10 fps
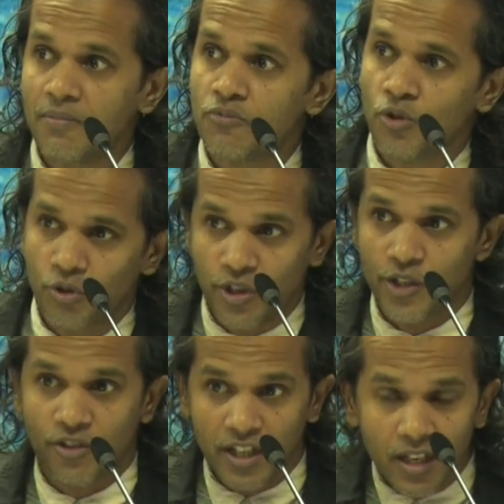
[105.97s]
So you need to
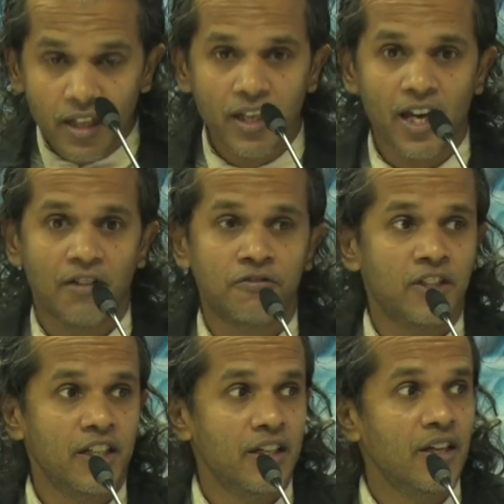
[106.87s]
really
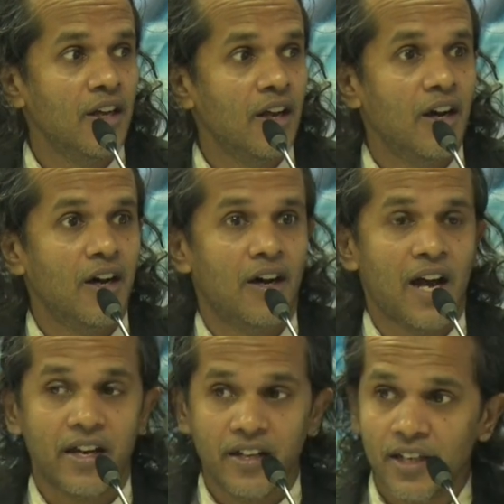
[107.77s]
carefully
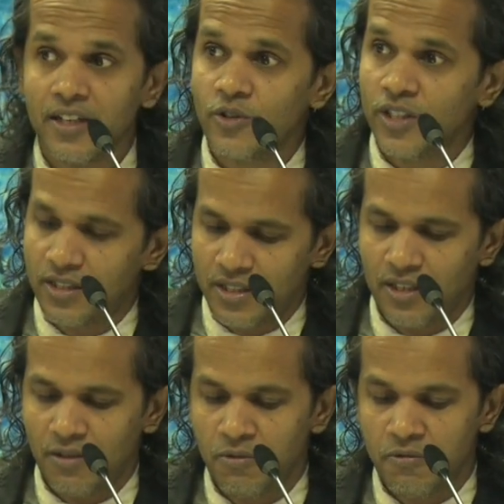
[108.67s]
adhere to this
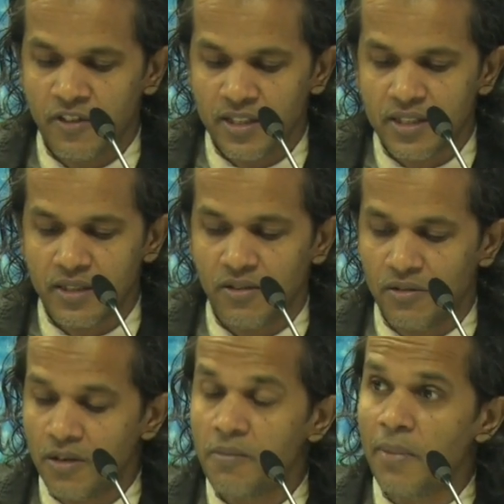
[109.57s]
first
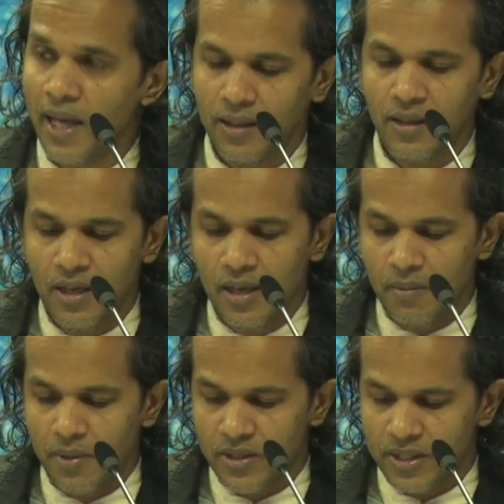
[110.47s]
bell,
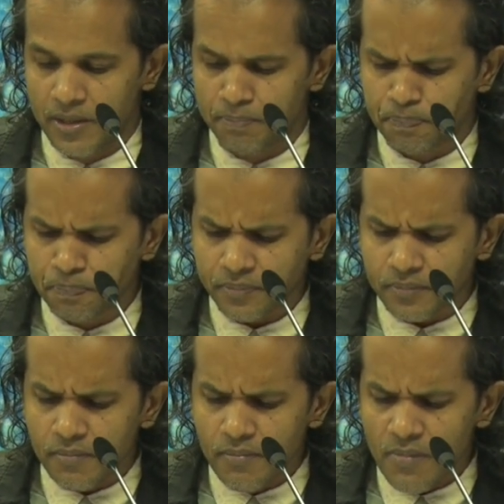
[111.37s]
because
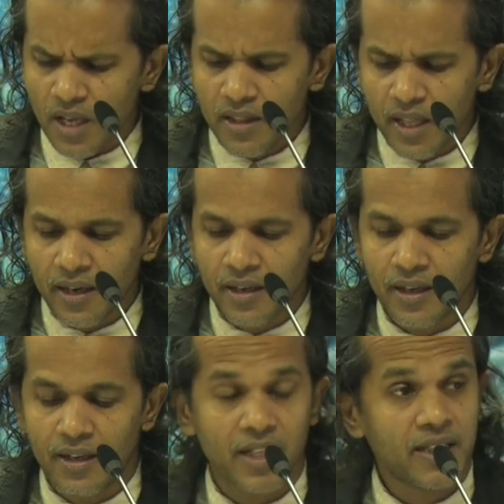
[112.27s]
then
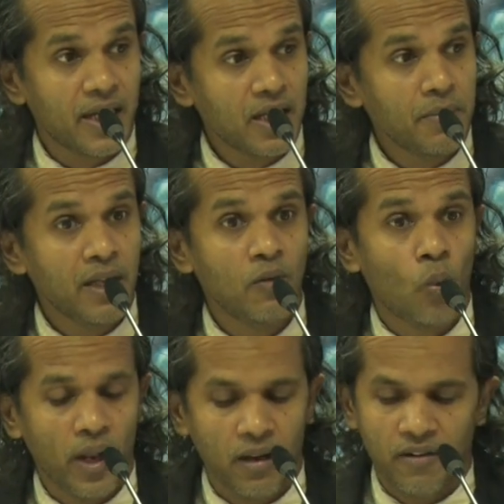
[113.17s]
the second bell
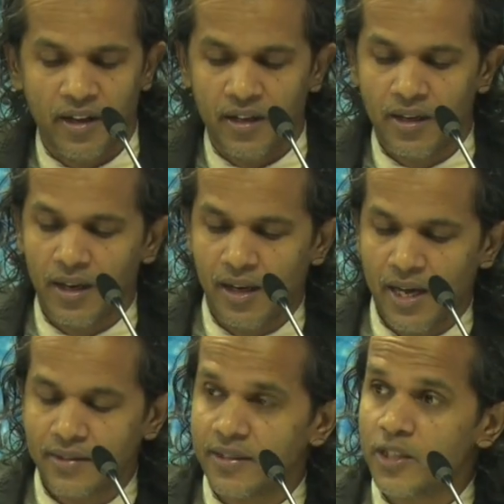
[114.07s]
will ring
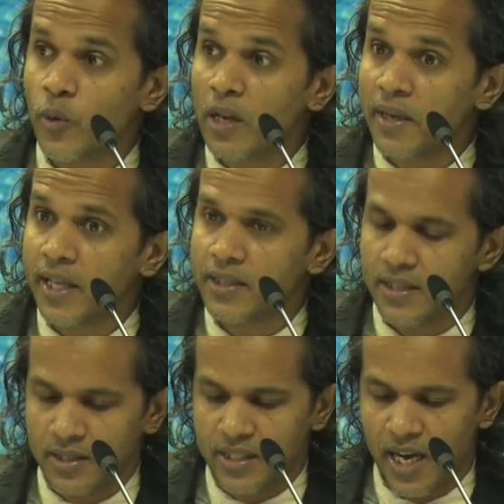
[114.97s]
at 12 minutes
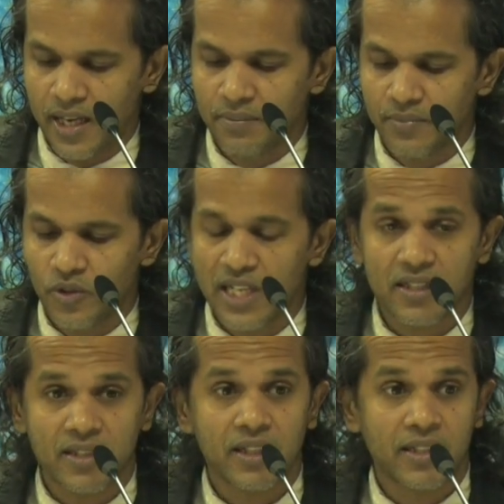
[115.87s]
time. So that's
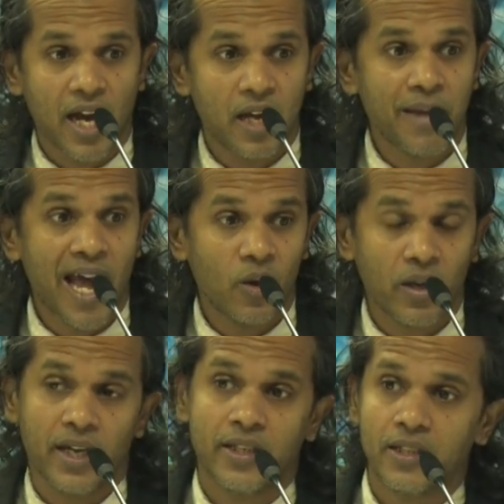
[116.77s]
the time
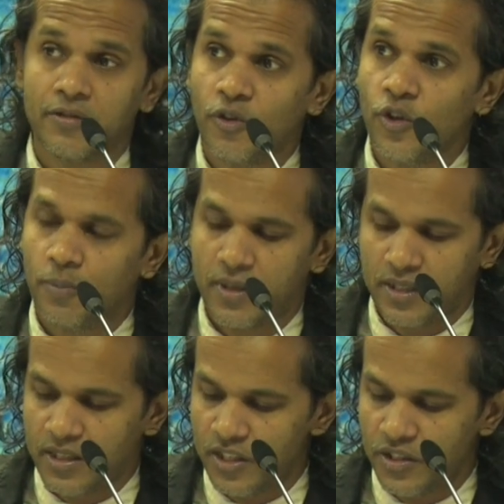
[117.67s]
allocated for your
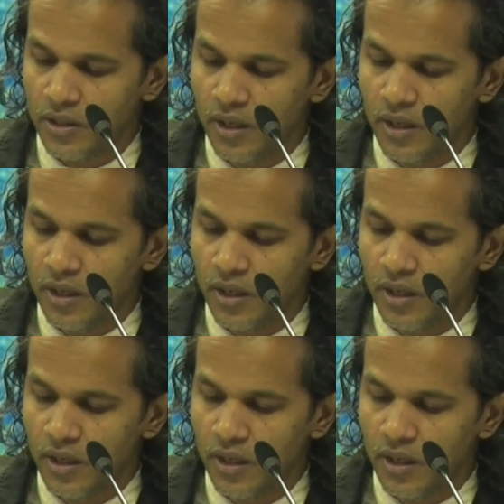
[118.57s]
presentation.